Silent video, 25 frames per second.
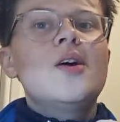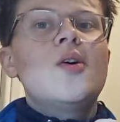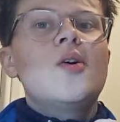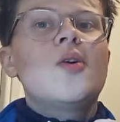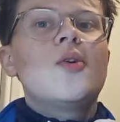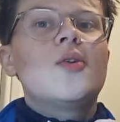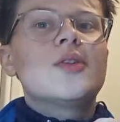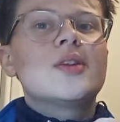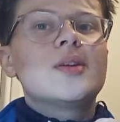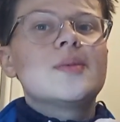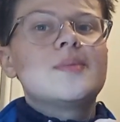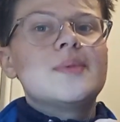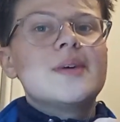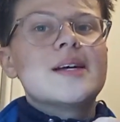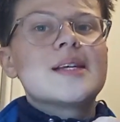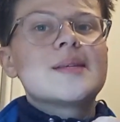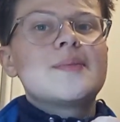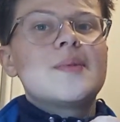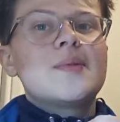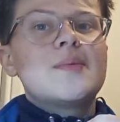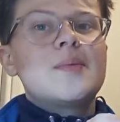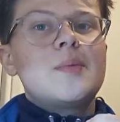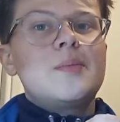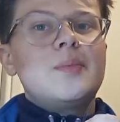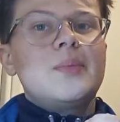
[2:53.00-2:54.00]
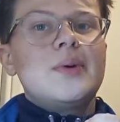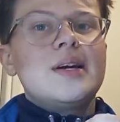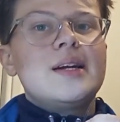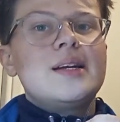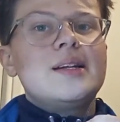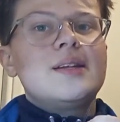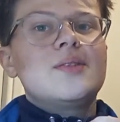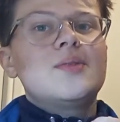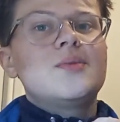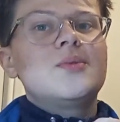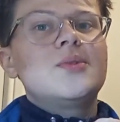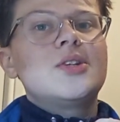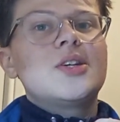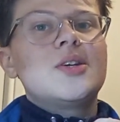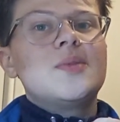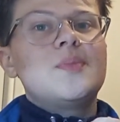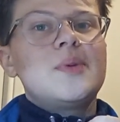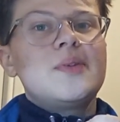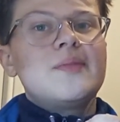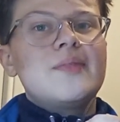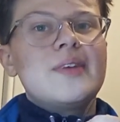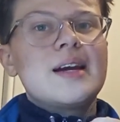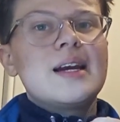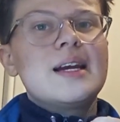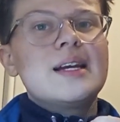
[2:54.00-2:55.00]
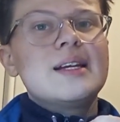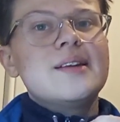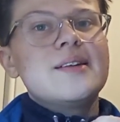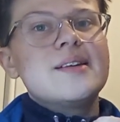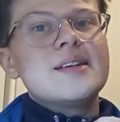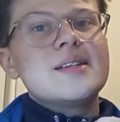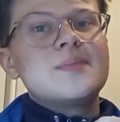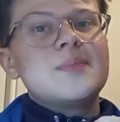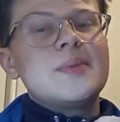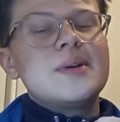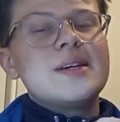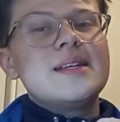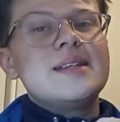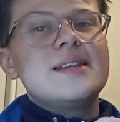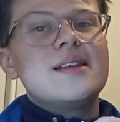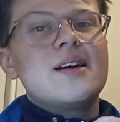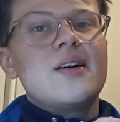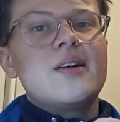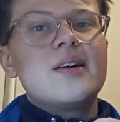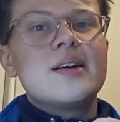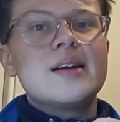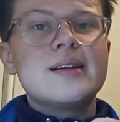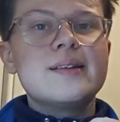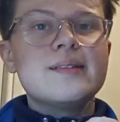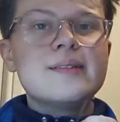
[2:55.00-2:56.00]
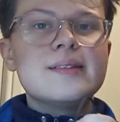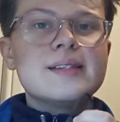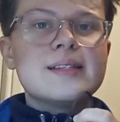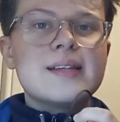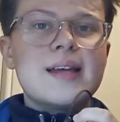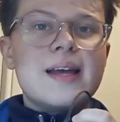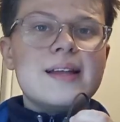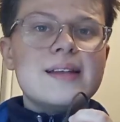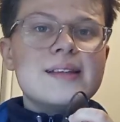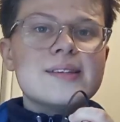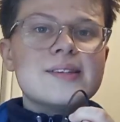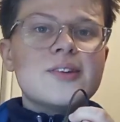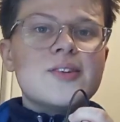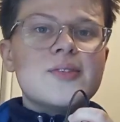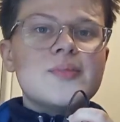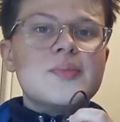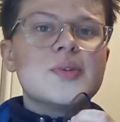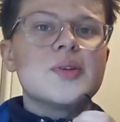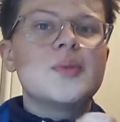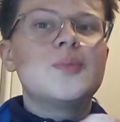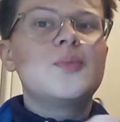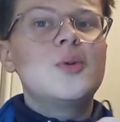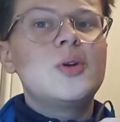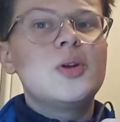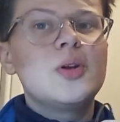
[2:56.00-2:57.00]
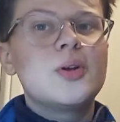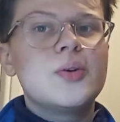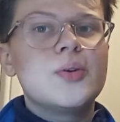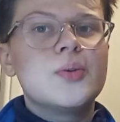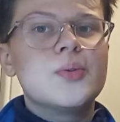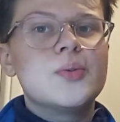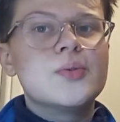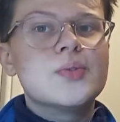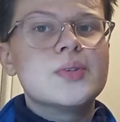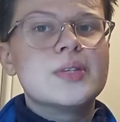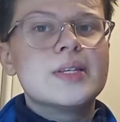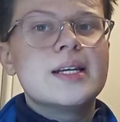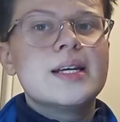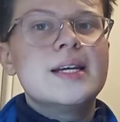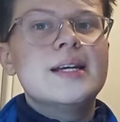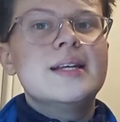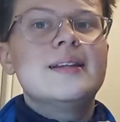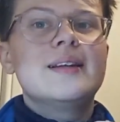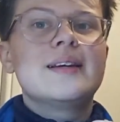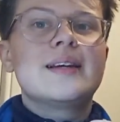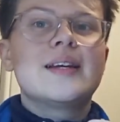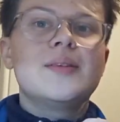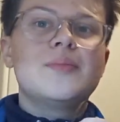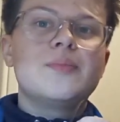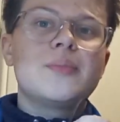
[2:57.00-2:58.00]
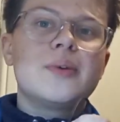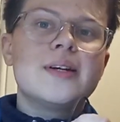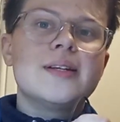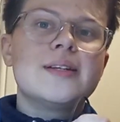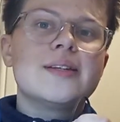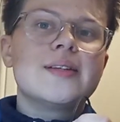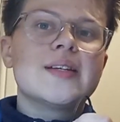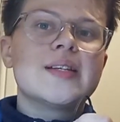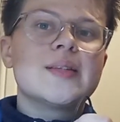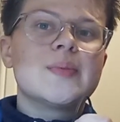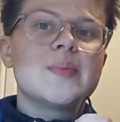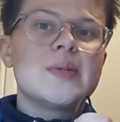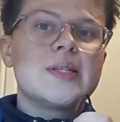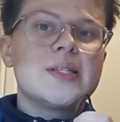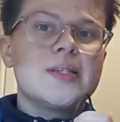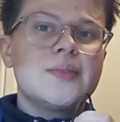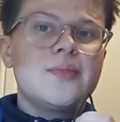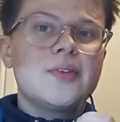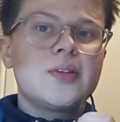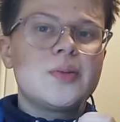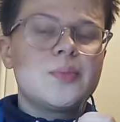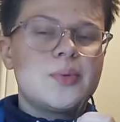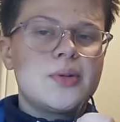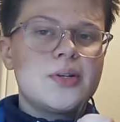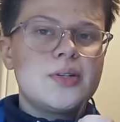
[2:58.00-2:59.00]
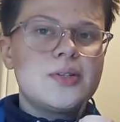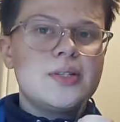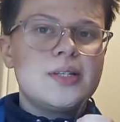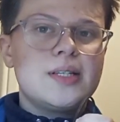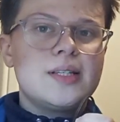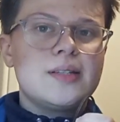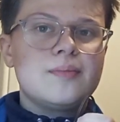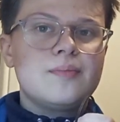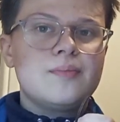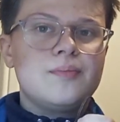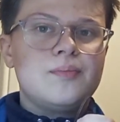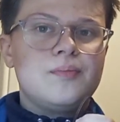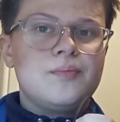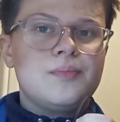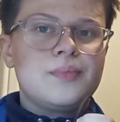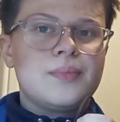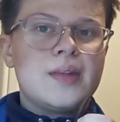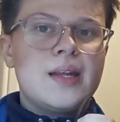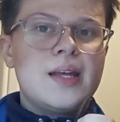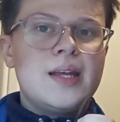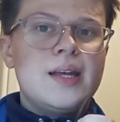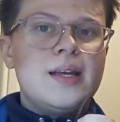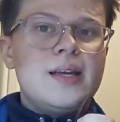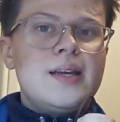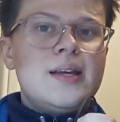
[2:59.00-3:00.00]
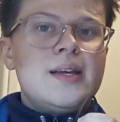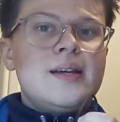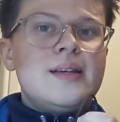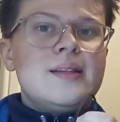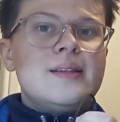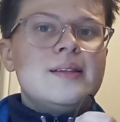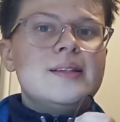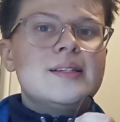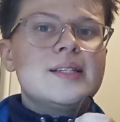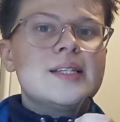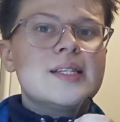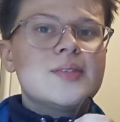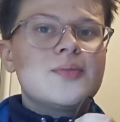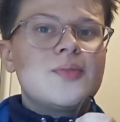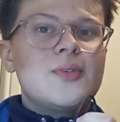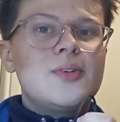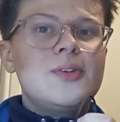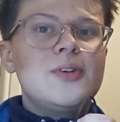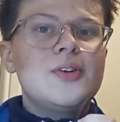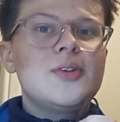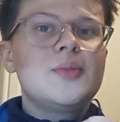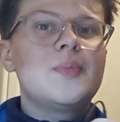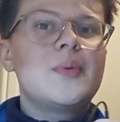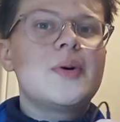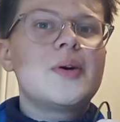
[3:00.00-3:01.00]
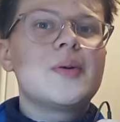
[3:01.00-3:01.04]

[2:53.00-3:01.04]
on the plasma membrane, which can be recognized by either ions, enzymes, or molecules that can bind to a specific protein. This is followed by a